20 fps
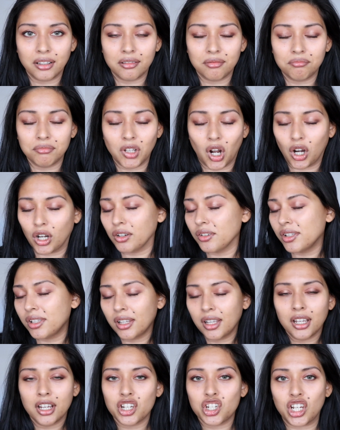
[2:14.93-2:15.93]
NARS
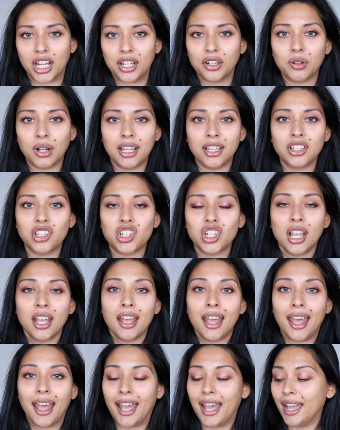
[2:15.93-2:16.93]
shade range.
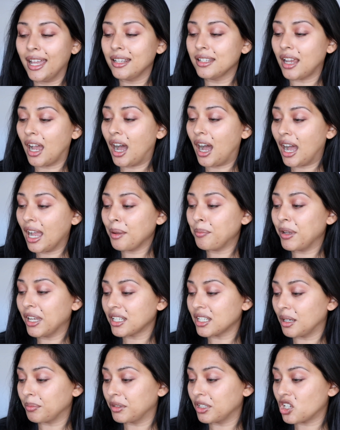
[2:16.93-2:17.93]
And I
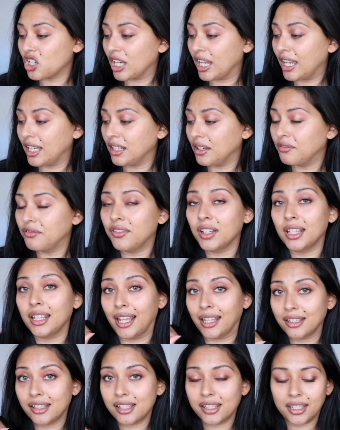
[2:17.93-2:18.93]
picked up the shade
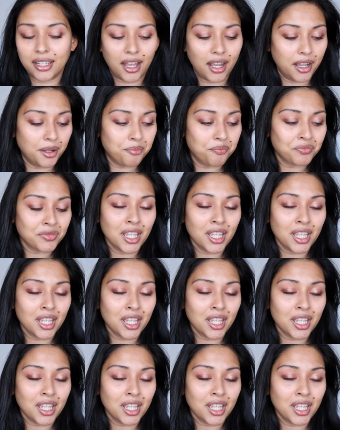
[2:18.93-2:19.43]
Valencia.